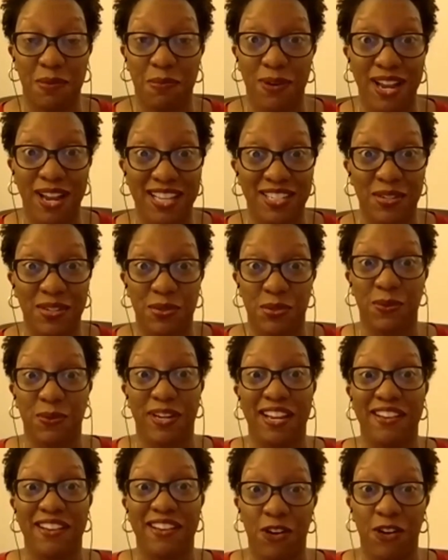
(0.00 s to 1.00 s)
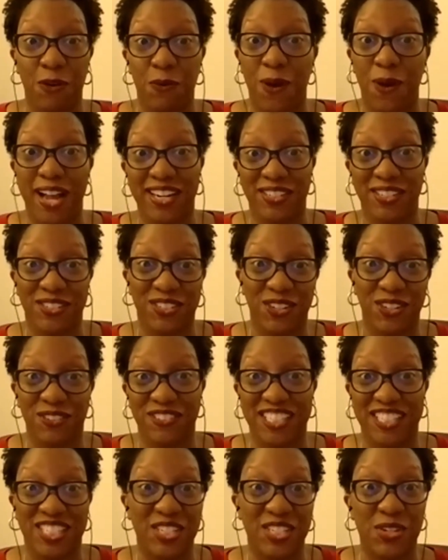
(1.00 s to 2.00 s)
Press. I was working for a wire
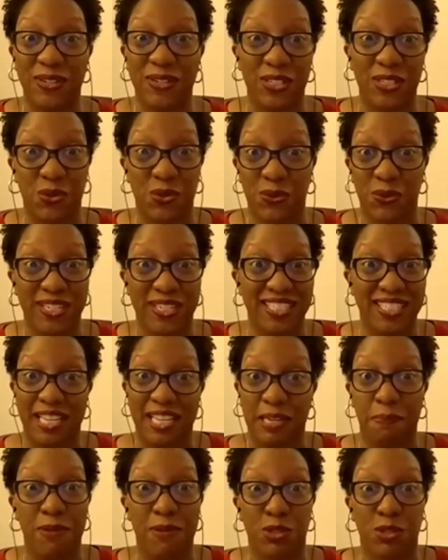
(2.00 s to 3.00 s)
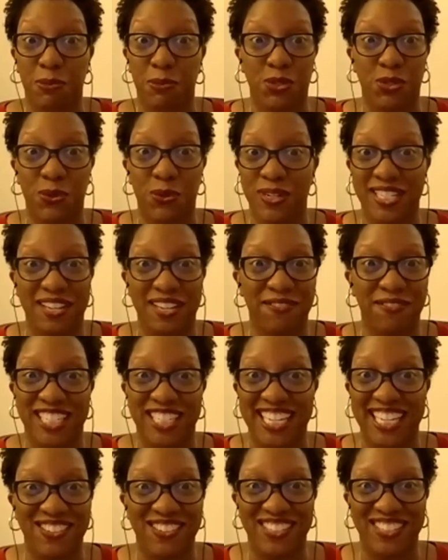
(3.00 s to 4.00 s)
service doing stories, like multiple stories every
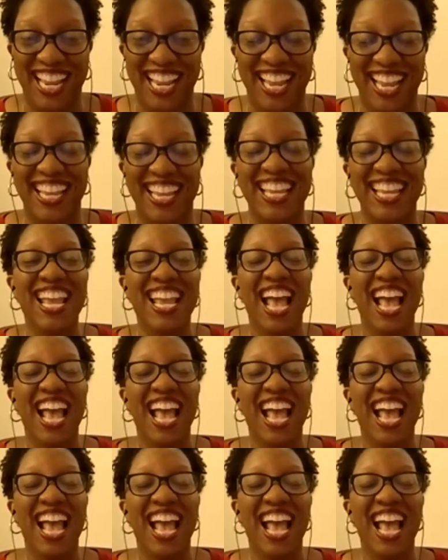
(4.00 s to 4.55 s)
single day.